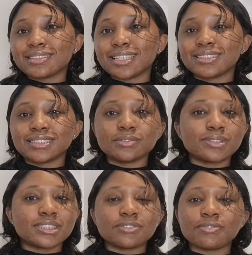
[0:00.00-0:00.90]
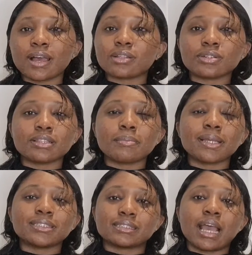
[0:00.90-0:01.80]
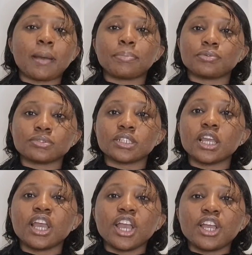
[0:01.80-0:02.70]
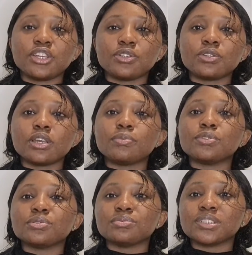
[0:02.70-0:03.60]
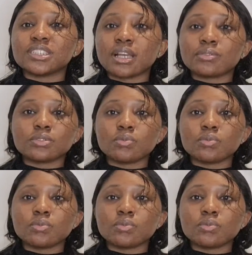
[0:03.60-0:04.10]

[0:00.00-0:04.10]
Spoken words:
there's still this factor that might happen, you're not able to reach out.